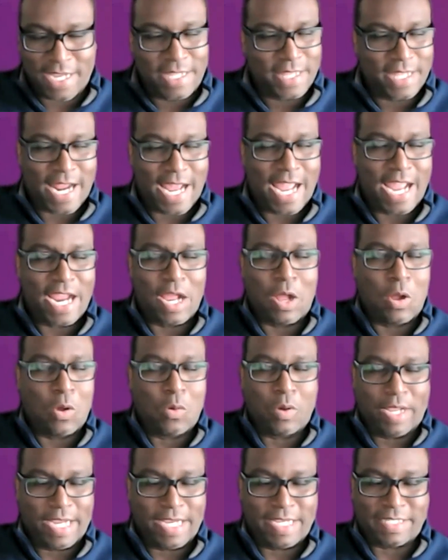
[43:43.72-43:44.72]
thing that I
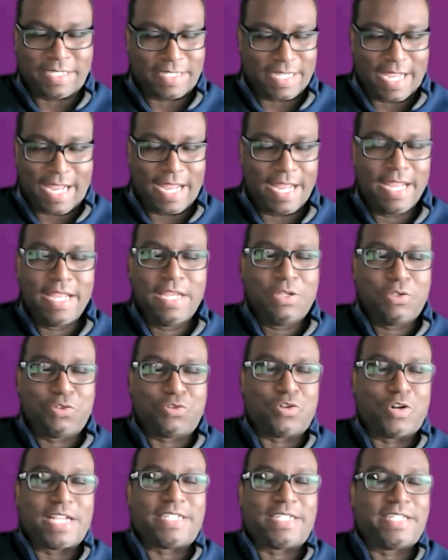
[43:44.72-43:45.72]
always
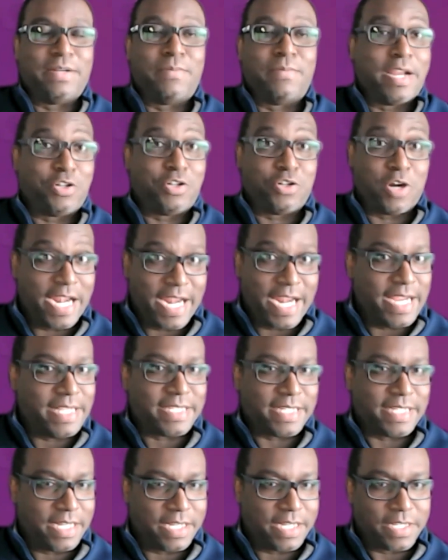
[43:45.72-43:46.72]
stress in my
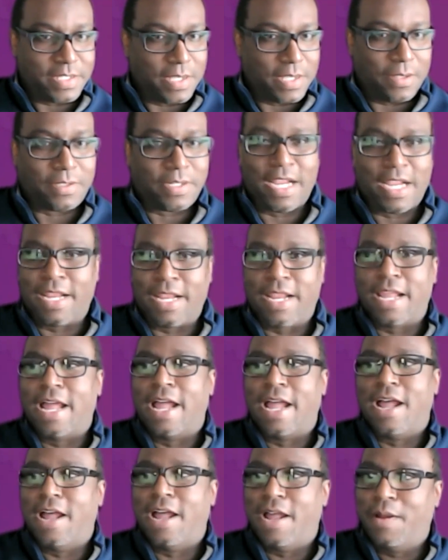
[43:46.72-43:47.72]
trainings and in consulting
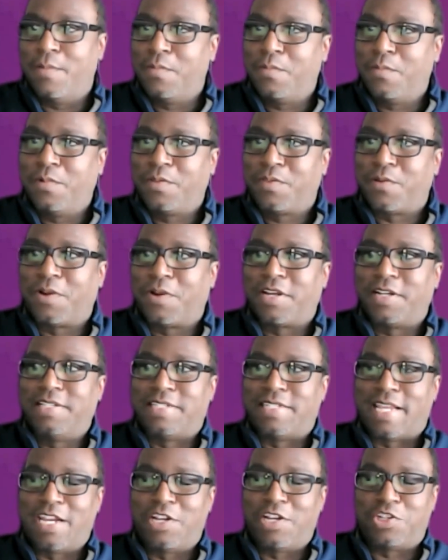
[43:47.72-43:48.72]
with
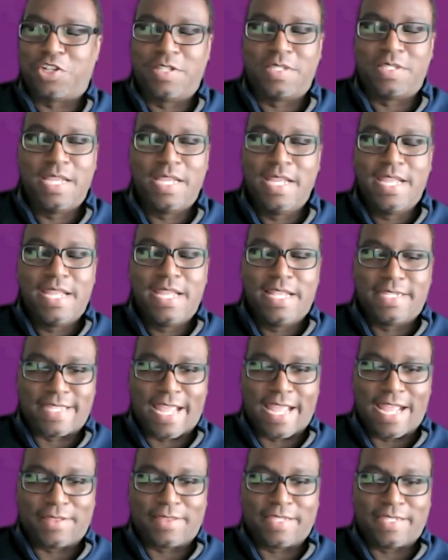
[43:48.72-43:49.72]
organizations is
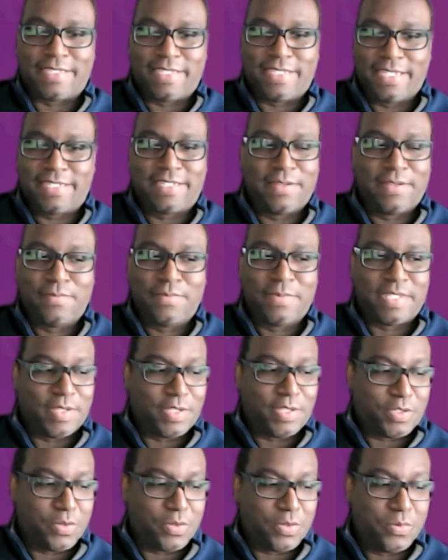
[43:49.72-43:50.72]
that the systems
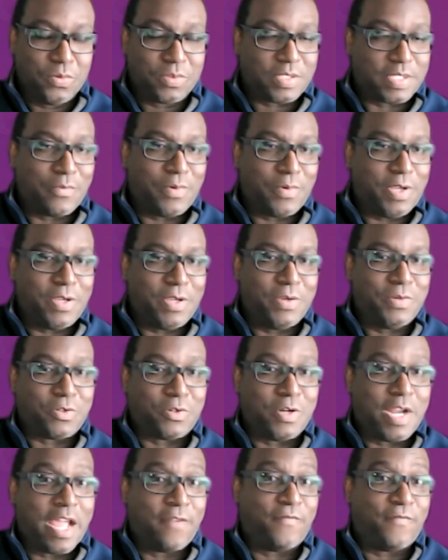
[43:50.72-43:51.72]
and the tools that we
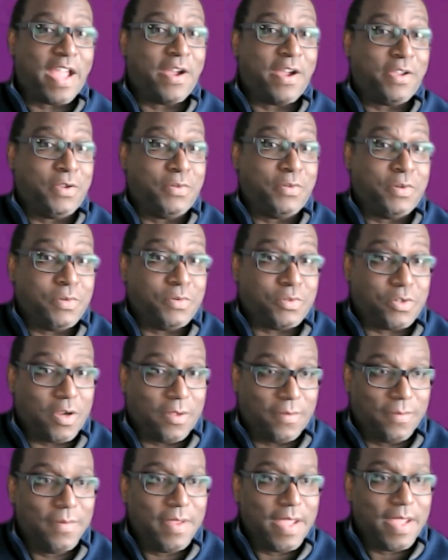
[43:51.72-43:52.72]
use are not value
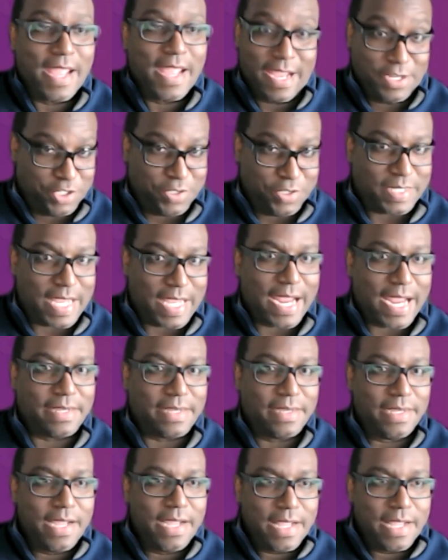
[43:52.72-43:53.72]
neutral. as you
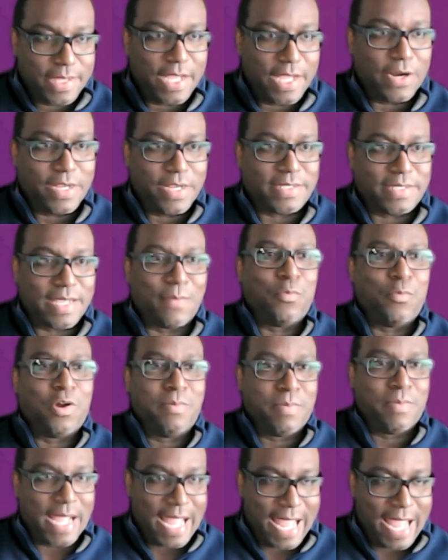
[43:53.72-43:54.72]
said, there is
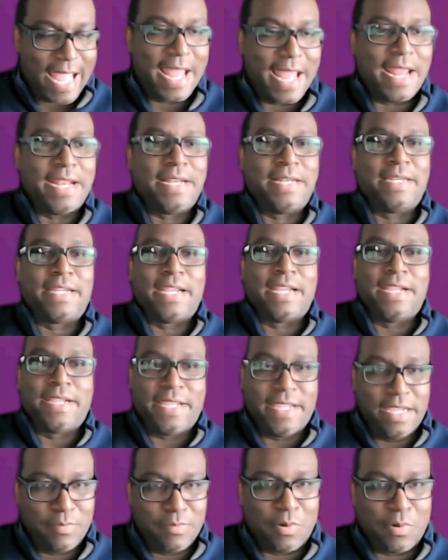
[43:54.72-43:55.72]
someone behind a
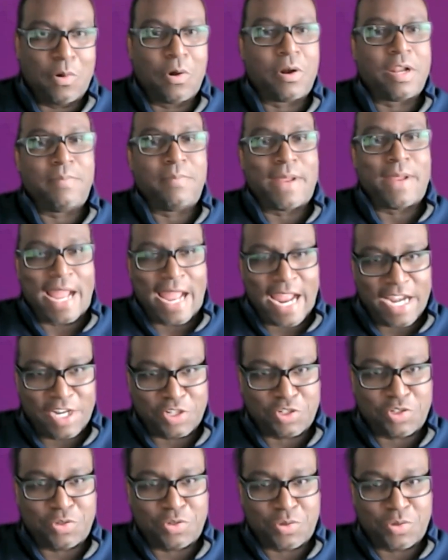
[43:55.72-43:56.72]
keyboard and
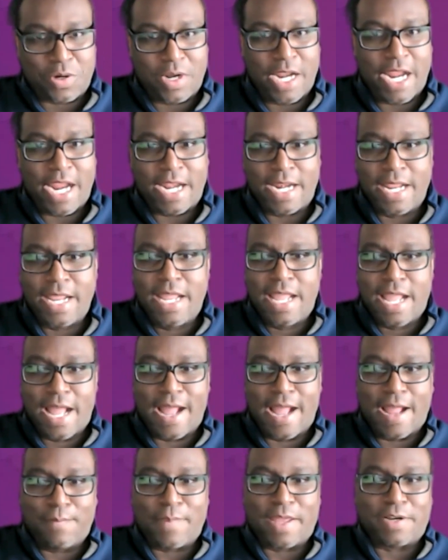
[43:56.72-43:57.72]
behind a screen
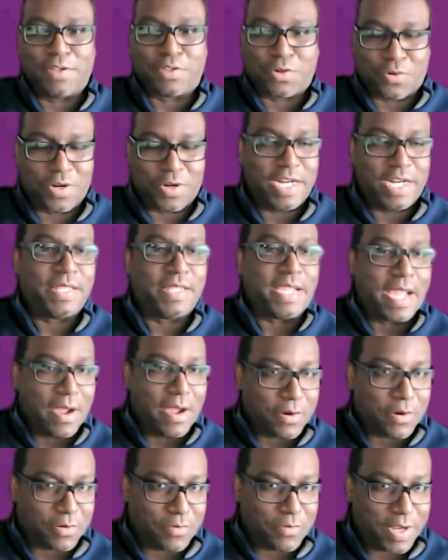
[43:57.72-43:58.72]
that is creating the
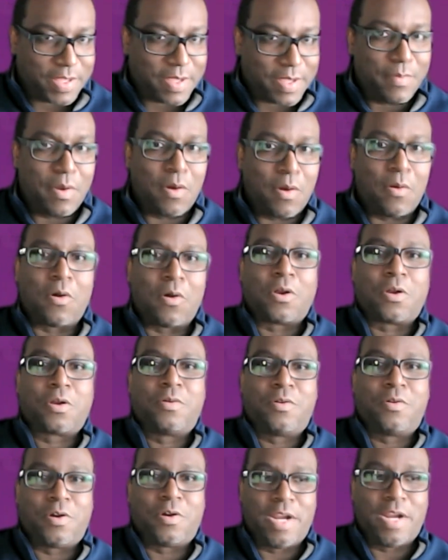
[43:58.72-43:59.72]
algorithm or
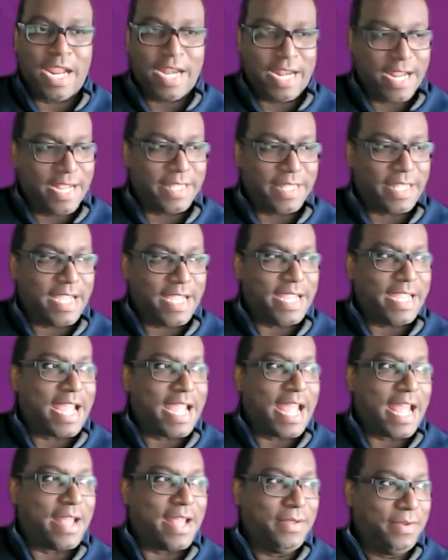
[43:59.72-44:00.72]
creating the